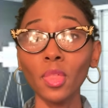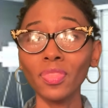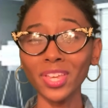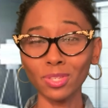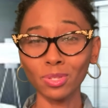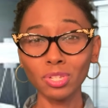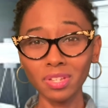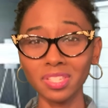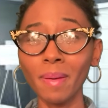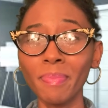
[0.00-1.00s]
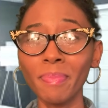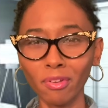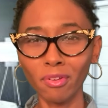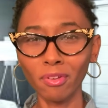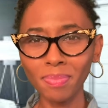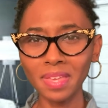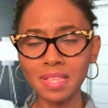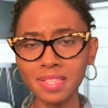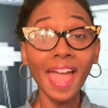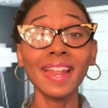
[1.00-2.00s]
that you took something from
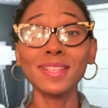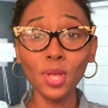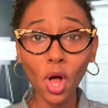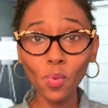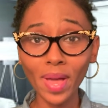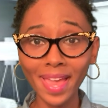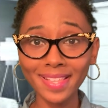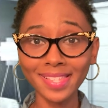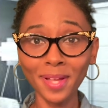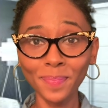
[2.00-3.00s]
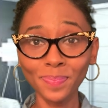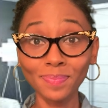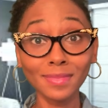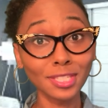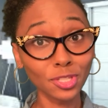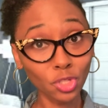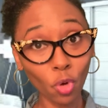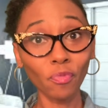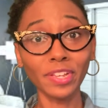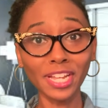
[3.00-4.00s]
this. And as always,
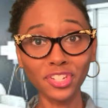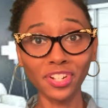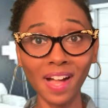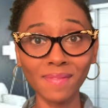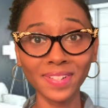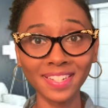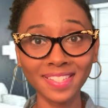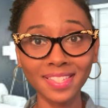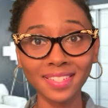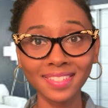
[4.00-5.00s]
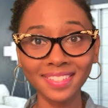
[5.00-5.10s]
don't forget your confidence.